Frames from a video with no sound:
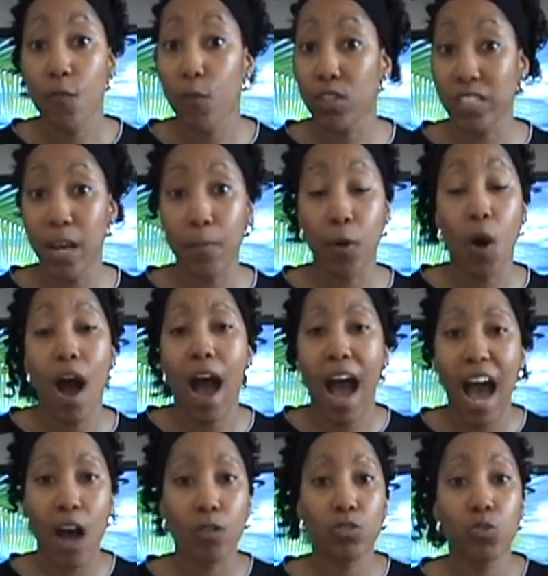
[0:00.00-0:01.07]
For example,
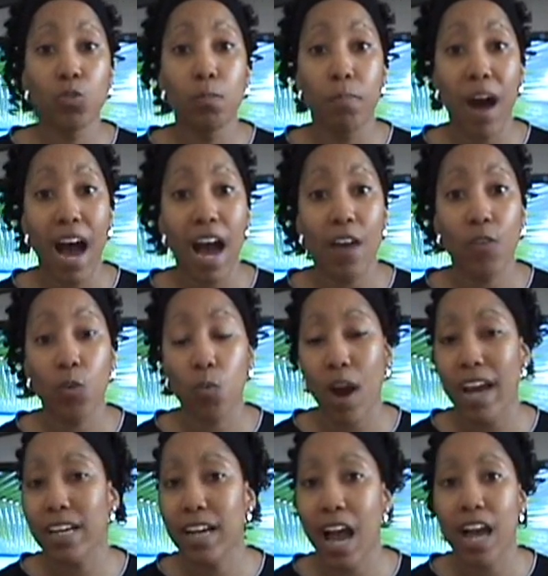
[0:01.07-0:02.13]
how to buy the
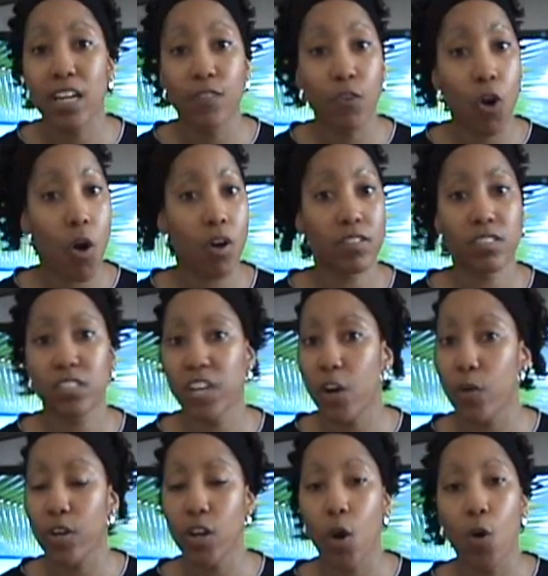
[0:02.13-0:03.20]
right kind of car
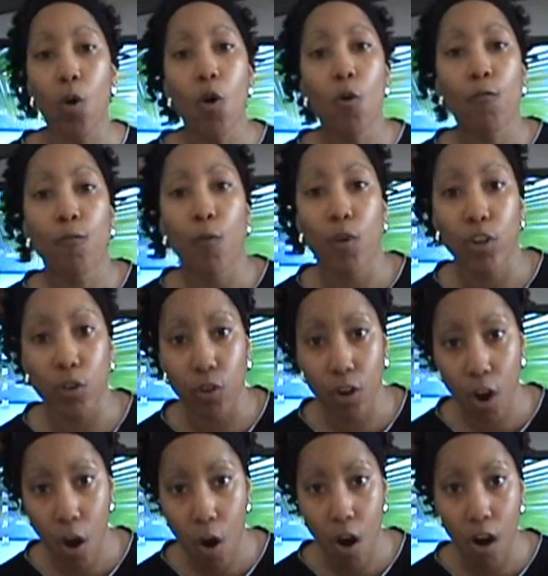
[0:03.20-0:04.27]
stereo for your
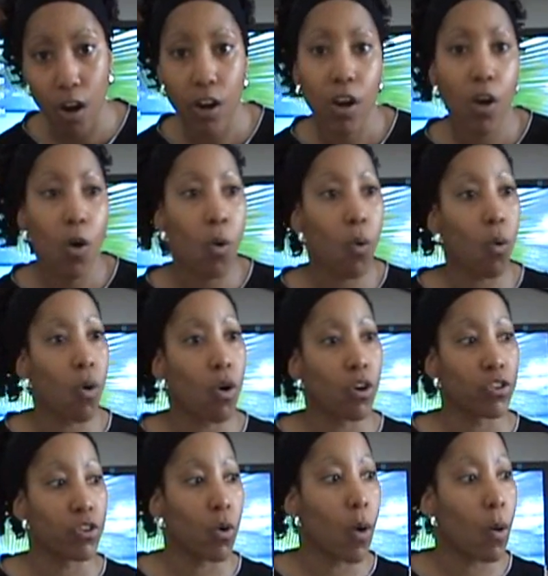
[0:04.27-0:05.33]
car
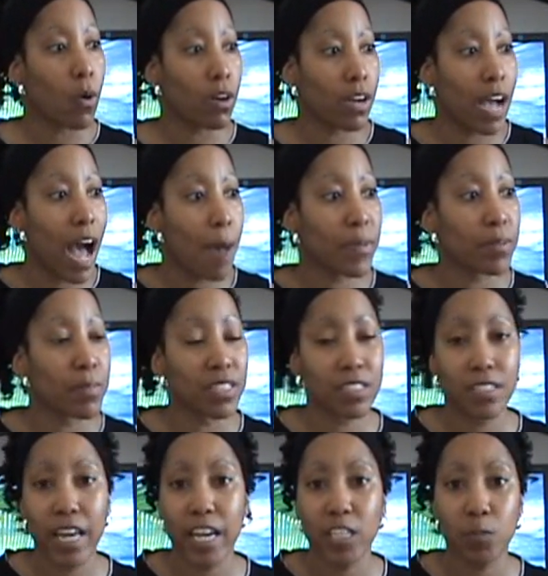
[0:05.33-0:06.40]
or, you know, common
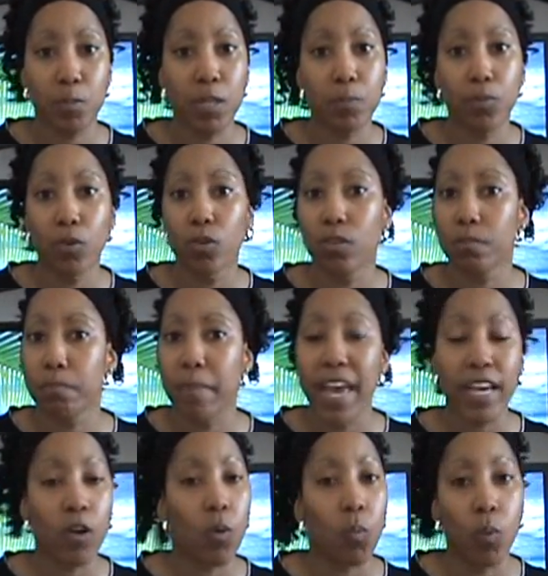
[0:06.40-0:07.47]
mistakes people
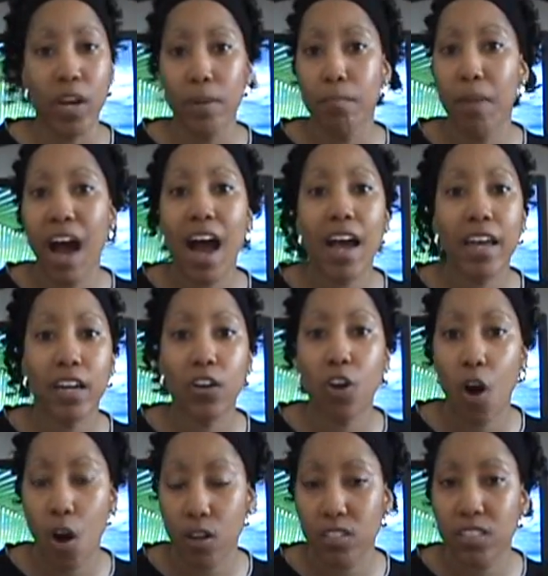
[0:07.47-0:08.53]
make when buying
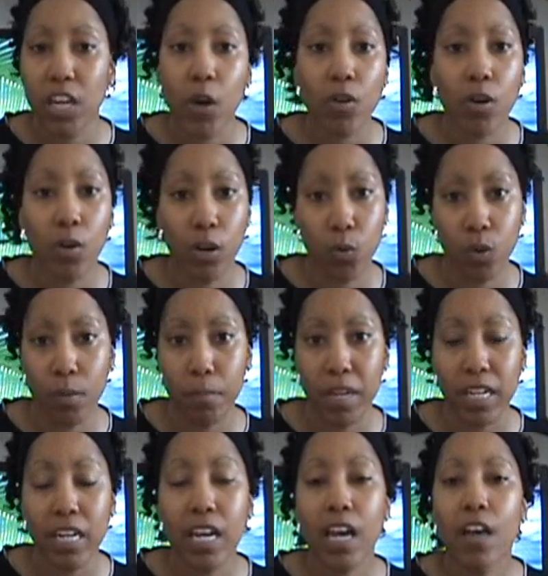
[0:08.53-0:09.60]
car stereo
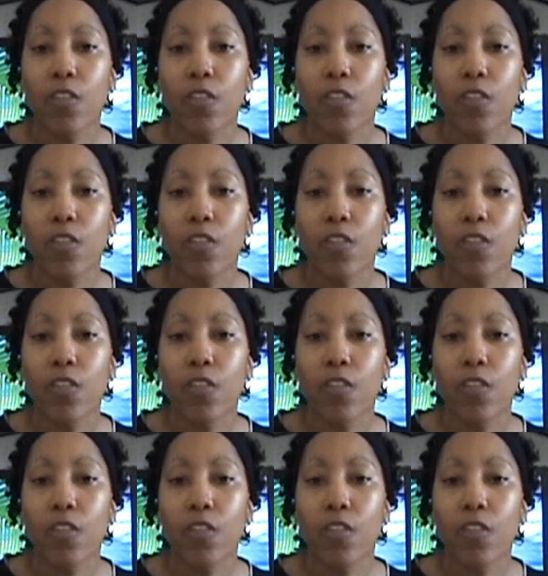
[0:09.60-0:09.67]
equipment.